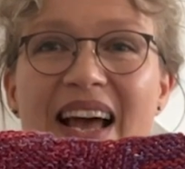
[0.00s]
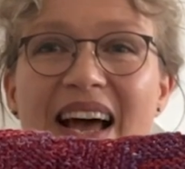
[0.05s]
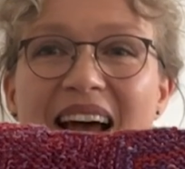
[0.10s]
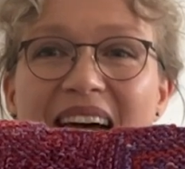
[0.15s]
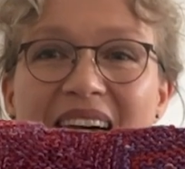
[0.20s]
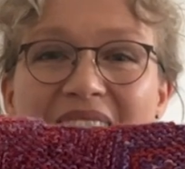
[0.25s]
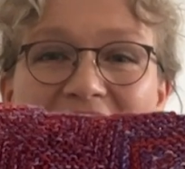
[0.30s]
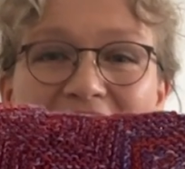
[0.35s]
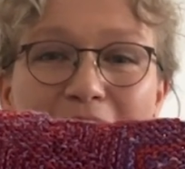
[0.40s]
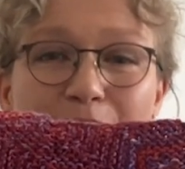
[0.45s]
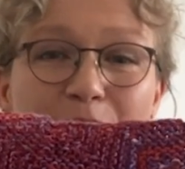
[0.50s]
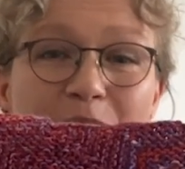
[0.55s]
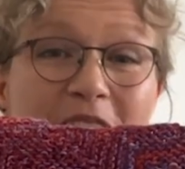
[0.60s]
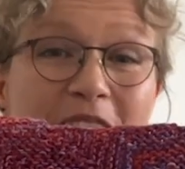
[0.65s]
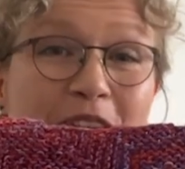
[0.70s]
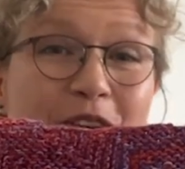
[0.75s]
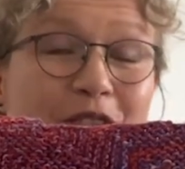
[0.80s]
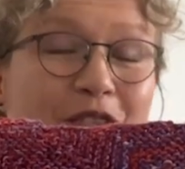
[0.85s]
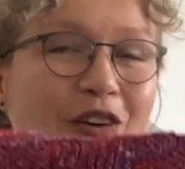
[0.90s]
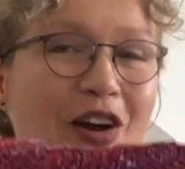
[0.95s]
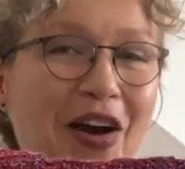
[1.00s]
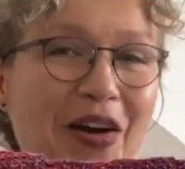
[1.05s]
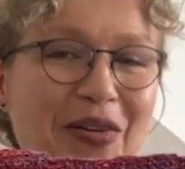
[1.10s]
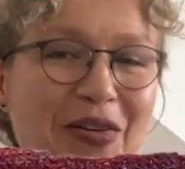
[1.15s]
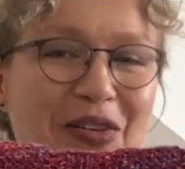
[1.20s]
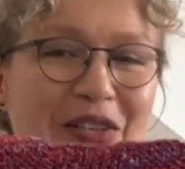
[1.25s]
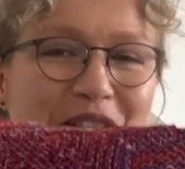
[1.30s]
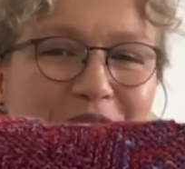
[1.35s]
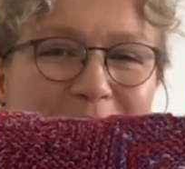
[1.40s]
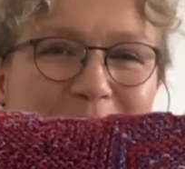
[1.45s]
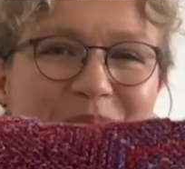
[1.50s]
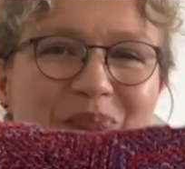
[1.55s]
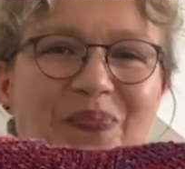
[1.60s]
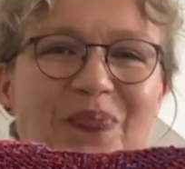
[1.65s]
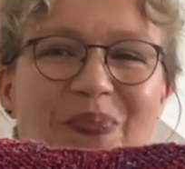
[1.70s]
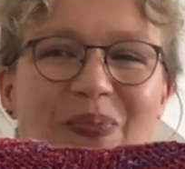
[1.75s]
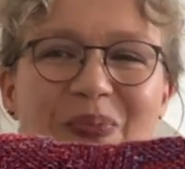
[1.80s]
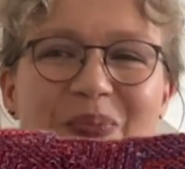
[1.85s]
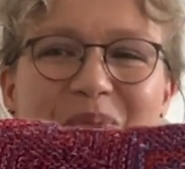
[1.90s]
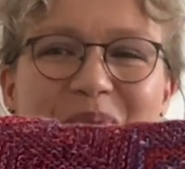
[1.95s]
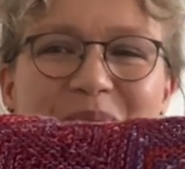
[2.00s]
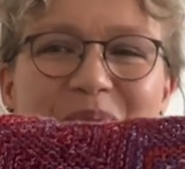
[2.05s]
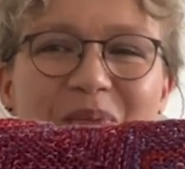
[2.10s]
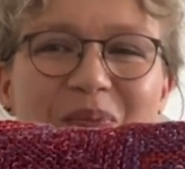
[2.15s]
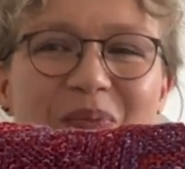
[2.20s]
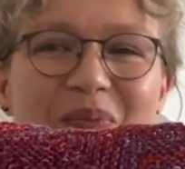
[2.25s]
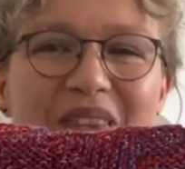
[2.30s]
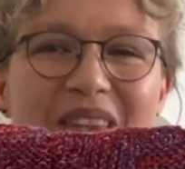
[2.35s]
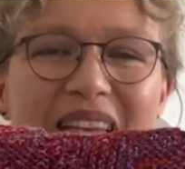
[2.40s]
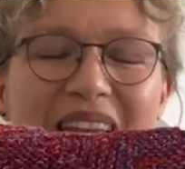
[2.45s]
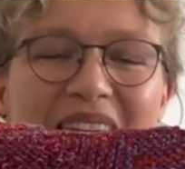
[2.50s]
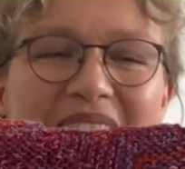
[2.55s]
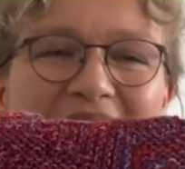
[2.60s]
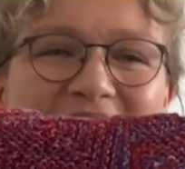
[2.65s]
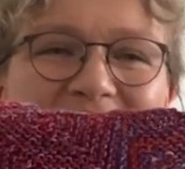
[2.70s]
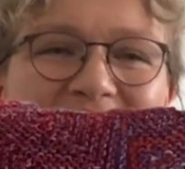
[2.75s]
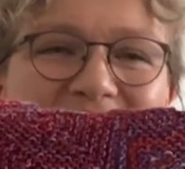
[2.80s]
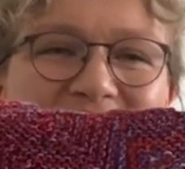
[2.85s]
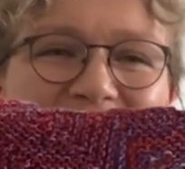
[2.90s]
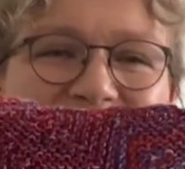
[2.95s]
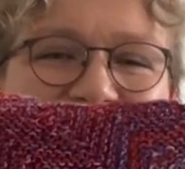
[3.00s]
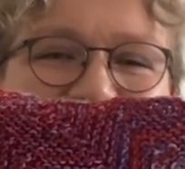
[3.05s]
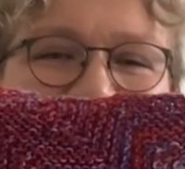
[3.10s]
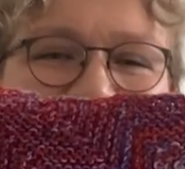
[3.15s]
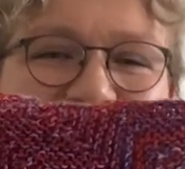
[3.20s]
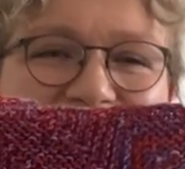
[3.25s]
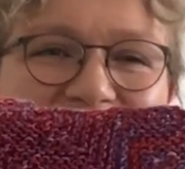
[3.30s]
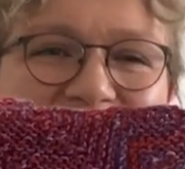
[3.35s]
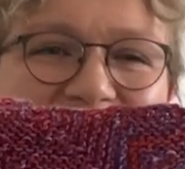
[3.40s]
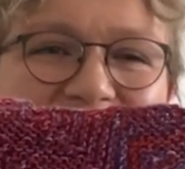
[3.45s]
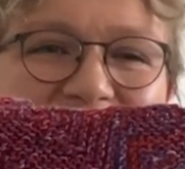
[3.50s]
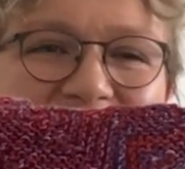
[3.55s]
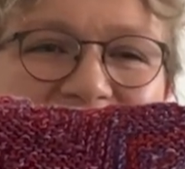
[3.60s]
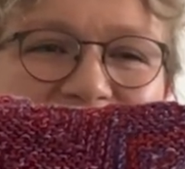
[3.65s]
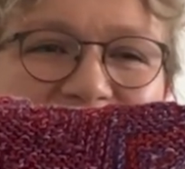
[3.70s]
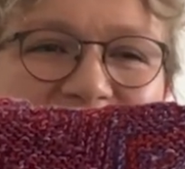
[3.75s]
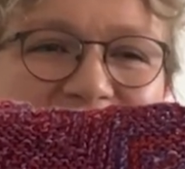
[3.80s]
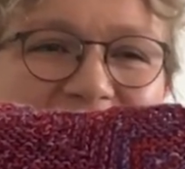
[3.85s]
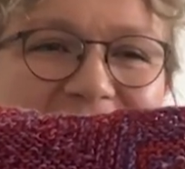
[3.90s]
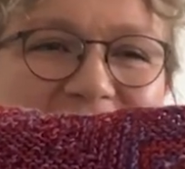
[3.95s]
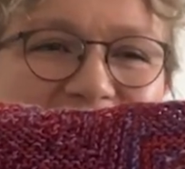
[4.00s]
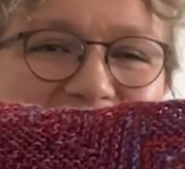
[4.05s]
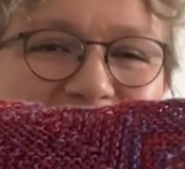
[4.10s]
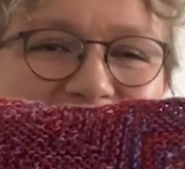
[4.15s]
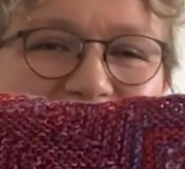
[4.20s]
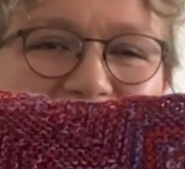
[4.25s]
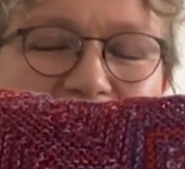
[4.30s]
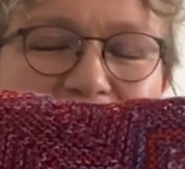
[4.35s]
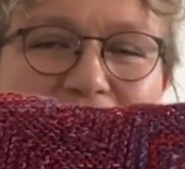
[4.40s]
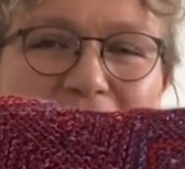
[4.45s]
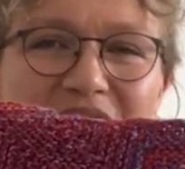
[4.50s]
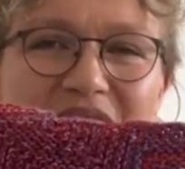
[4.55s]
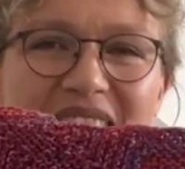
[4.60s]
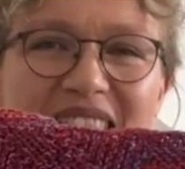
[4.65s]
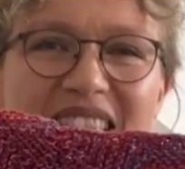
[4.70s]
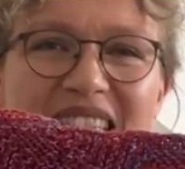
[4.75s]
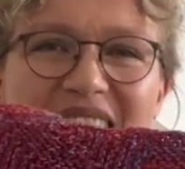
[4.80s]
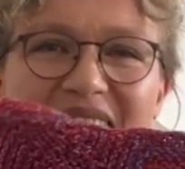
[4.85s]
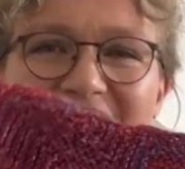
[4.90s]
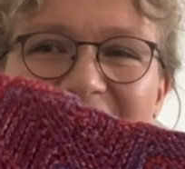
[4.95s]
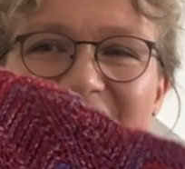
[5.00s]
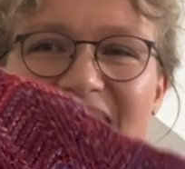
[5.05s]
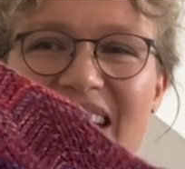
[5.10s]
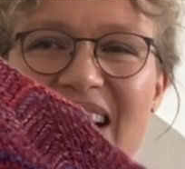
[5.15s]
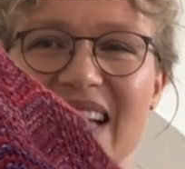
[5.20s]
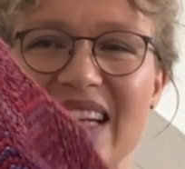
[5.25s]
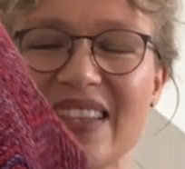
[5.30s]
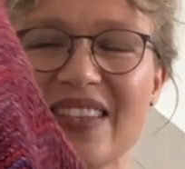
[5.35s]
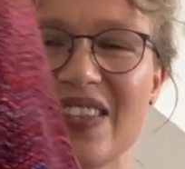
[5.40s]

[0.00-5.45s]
Happy Crowd. And you can see that there is a lot of zigzags